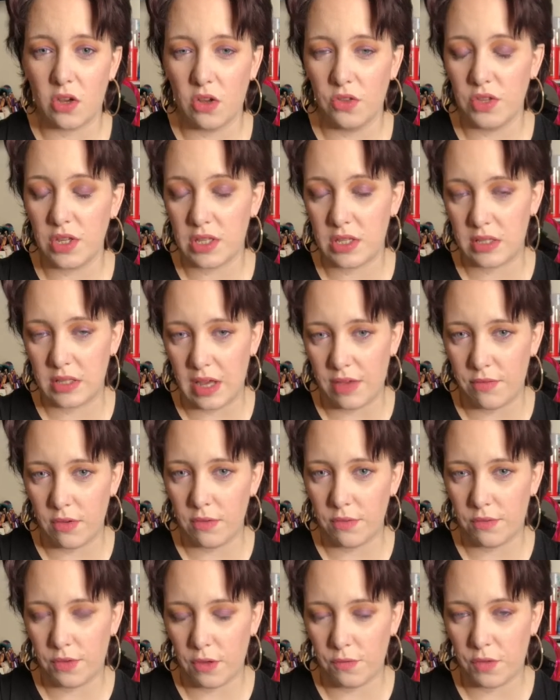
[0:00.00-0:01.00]
on the
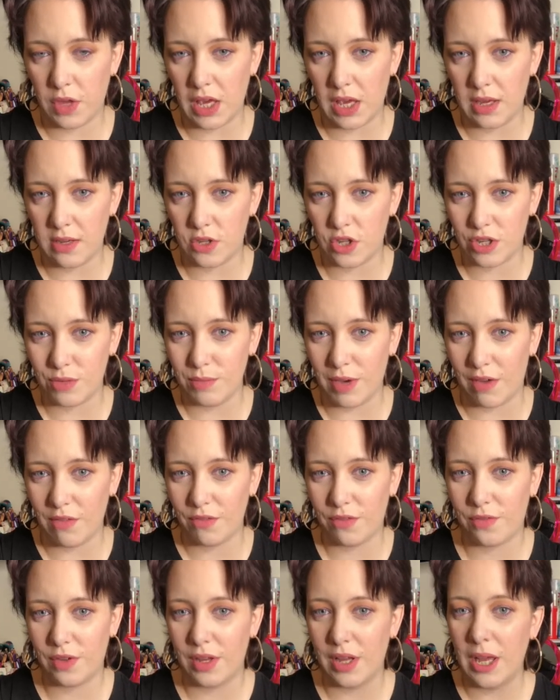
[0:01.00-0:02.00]
7th of each
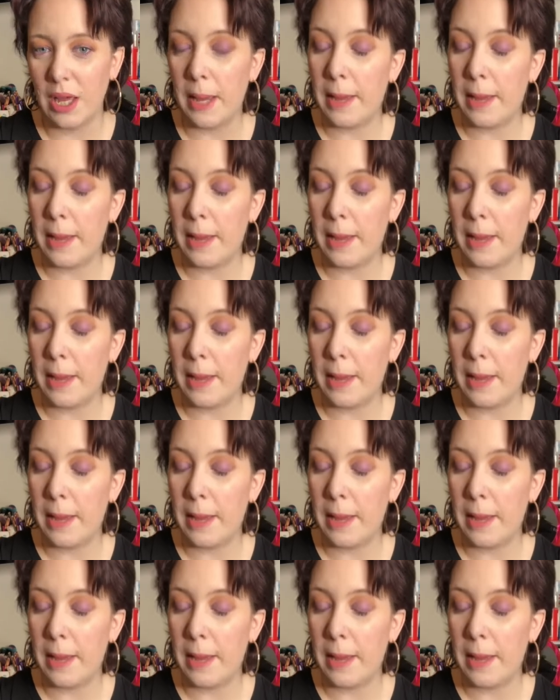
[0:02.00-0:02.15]
month,